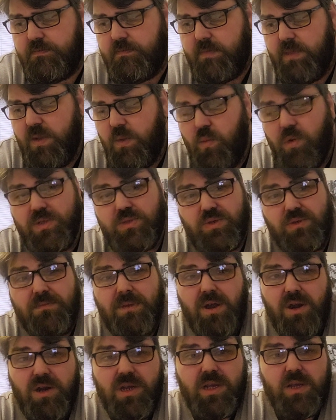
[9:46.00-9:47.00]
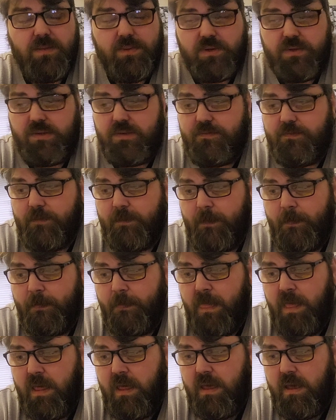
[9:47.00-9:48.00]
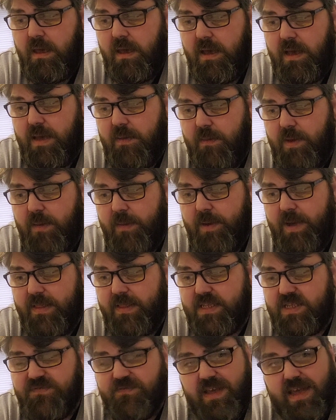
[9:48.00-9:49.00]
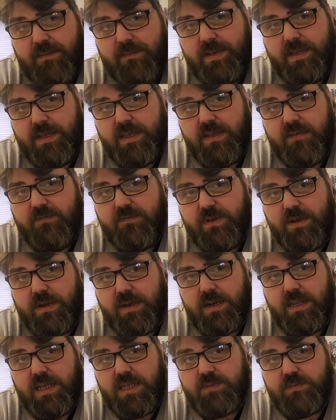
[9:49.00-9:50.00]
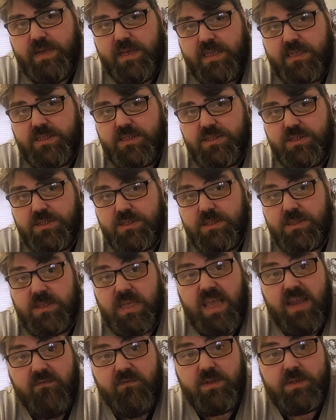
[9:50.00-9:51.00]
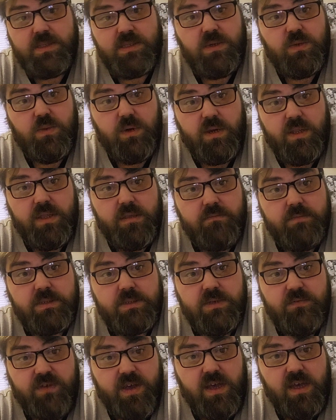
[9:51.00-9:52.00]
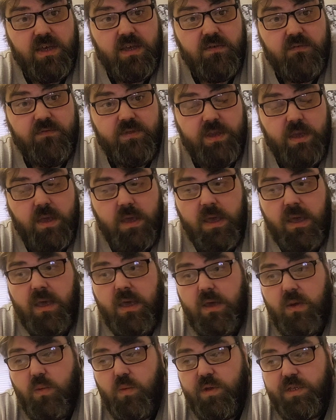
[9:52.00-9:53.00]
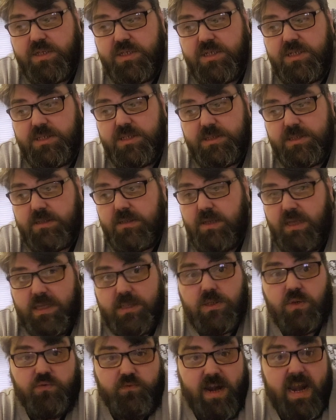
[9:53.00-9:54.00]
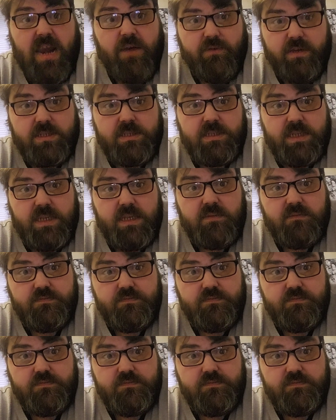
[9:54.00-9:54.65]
What's remarkable about this family of third-class passengers is every single one of them survived, which is a rarity.